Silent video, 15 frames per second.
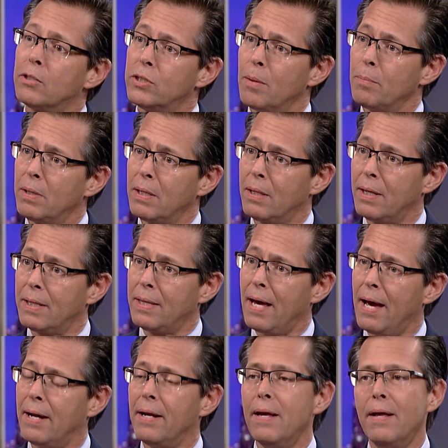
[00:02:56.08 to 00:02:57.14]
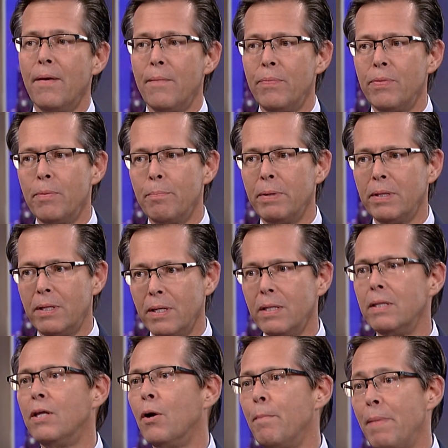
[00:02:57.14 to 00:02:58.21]
or something like that. But
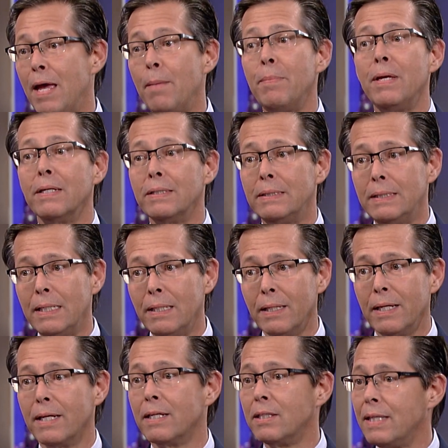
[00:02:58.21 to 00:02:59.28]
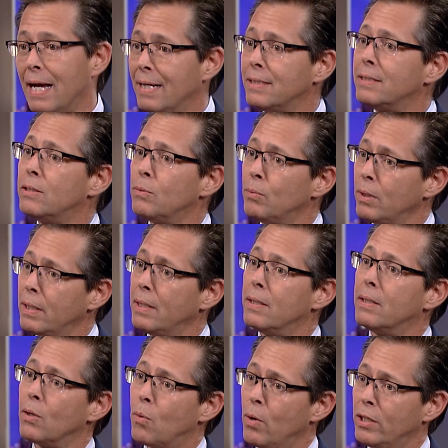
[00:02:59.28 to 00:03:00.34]
there may be a ceiling, and that's really
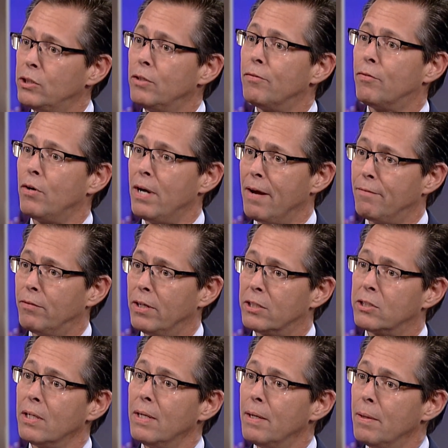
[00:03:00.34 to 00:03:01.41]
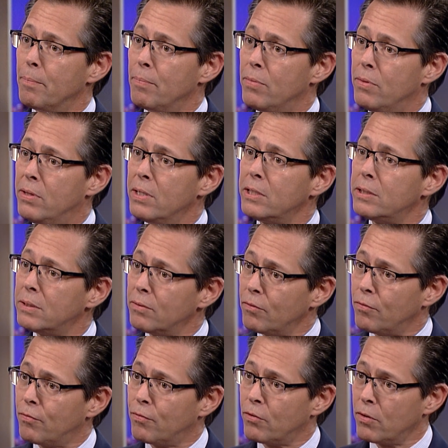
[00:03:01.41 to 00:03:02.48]
the question for Netflix. This
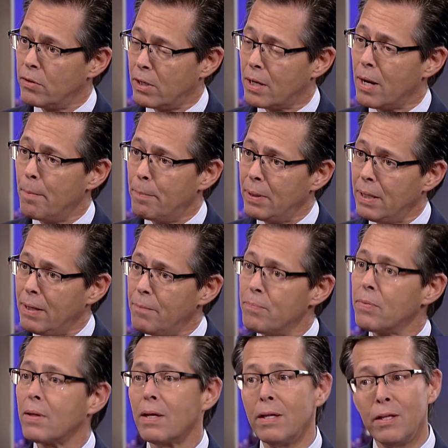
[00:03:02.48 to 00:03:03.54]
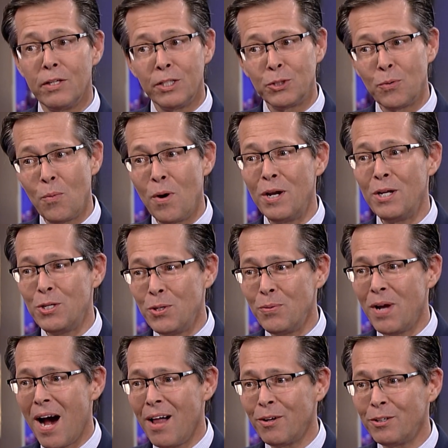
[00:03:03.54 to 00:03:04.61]
for the company this one and two
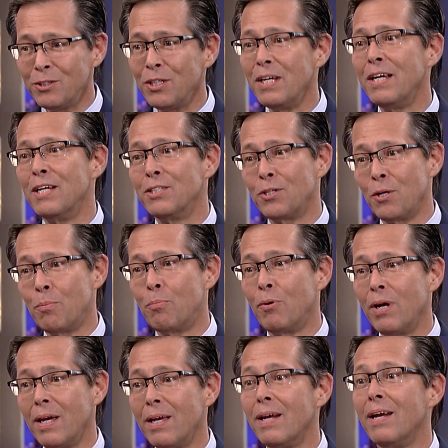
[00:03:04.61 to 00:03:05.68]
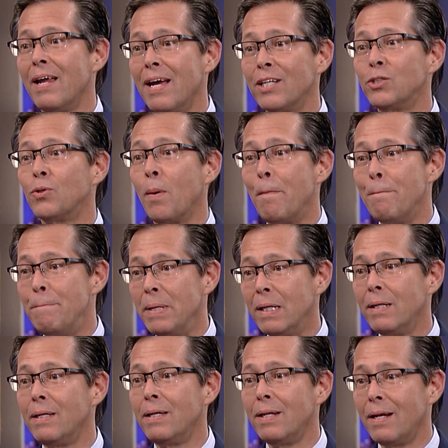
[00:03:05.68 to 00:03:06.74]
dollars is going to bring in an extra
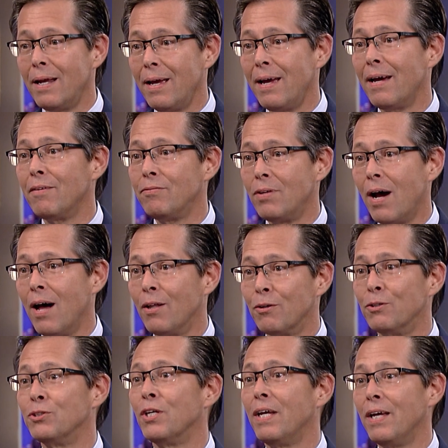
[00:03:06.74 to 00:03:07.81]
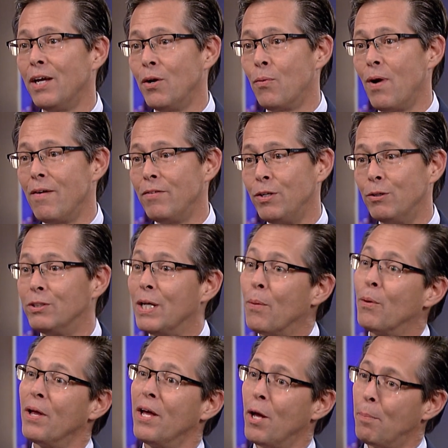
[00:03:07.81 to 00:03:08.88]
billion and a half dollars in revenues that
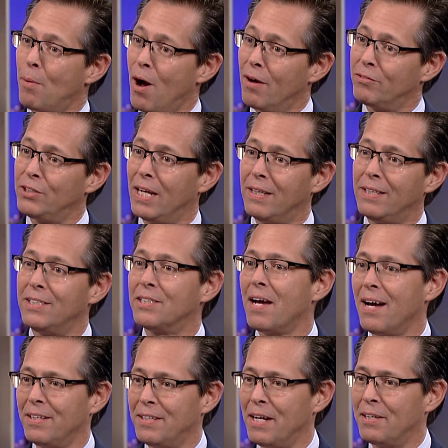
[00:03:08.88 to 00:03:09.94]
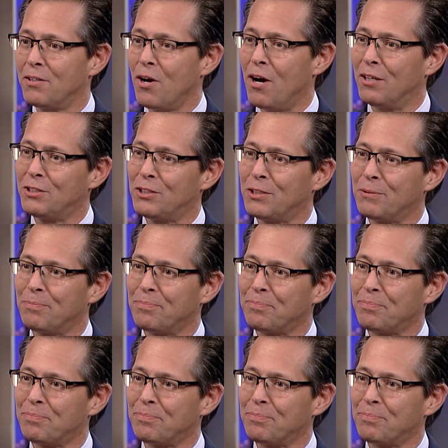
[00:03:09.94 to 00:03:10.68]
will help offset these content costs.